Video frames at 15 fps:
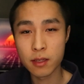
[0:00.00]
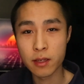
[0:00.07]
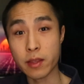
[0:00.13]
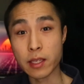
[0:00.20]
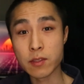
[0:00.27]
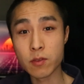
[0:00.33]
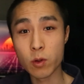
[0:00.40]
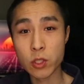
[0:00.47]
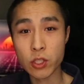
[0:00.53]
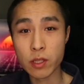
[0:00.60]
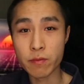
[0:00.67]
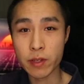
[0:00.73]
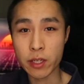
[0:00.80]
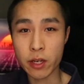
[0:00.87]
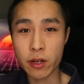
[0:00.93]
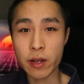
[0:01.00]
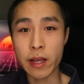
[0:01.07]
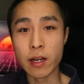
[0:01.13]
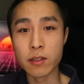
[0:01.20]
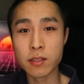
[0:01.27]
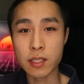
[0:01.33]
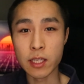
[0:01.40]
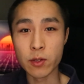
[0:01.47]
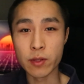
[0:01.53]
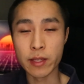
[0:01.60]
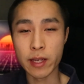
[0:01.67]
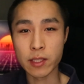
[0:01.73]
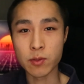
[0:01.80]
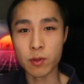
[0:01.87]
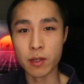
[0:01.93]
Thanks for watching the video, and I'll see you in the
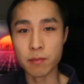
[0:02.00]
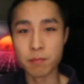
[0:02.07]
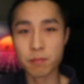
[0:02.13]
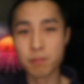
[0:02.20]
next one.